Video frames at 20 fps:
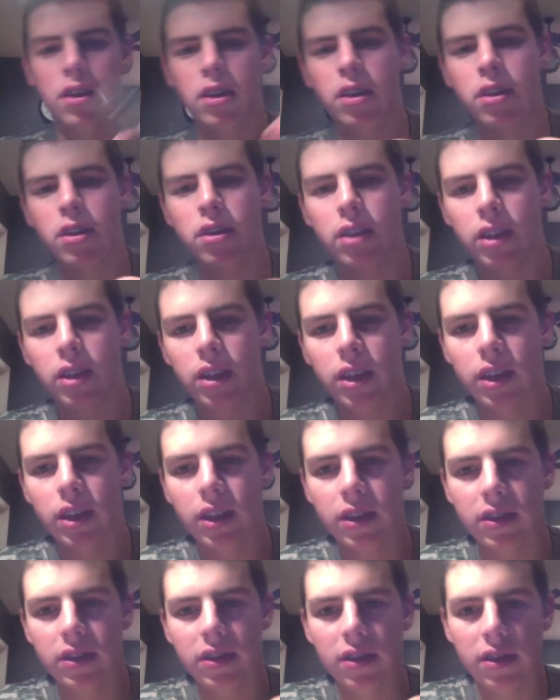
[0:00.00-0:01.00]
Now
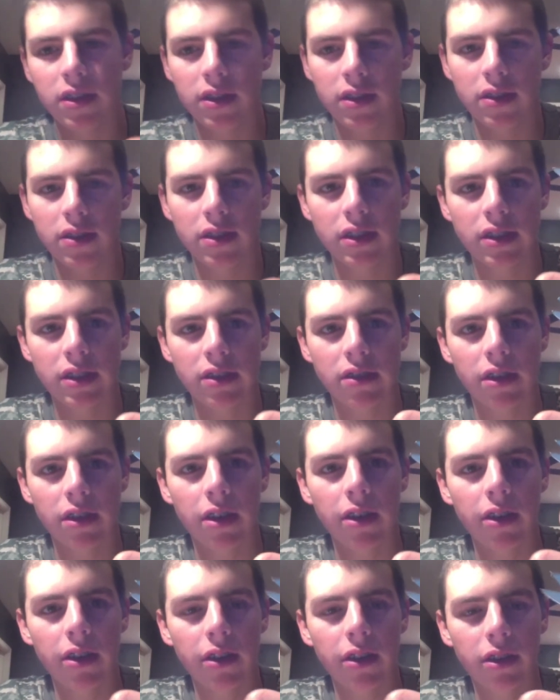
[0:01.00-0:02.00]
these scissors
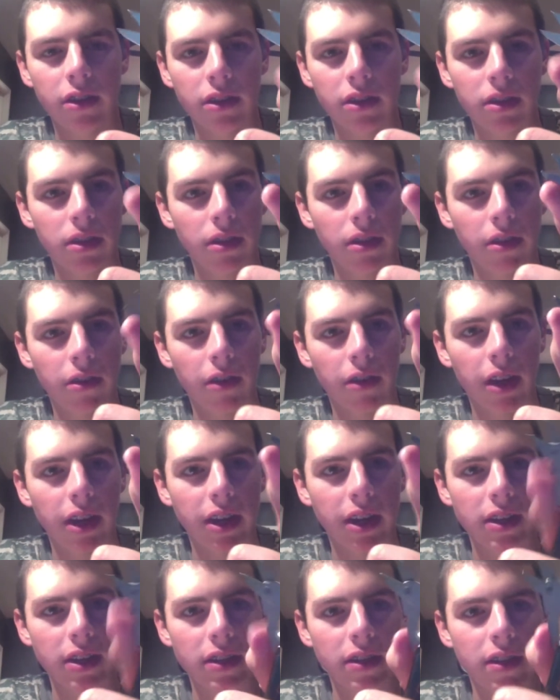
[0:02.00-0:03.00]
aren't the
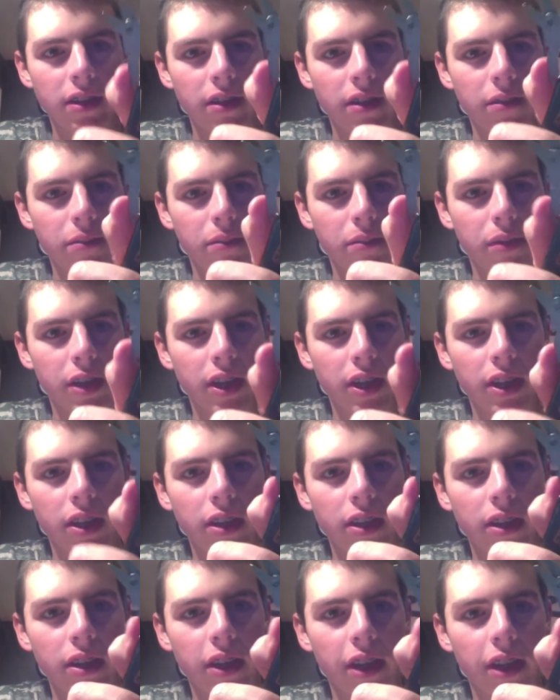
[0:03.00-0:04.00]
greatest, but
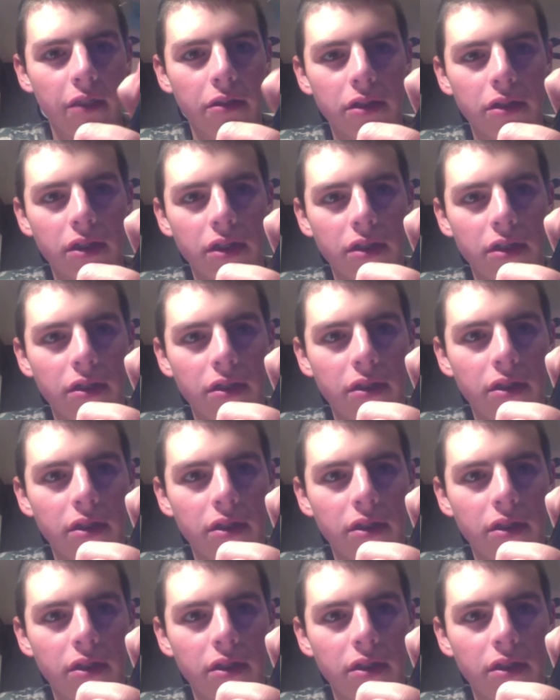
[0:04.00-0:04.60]
they will do.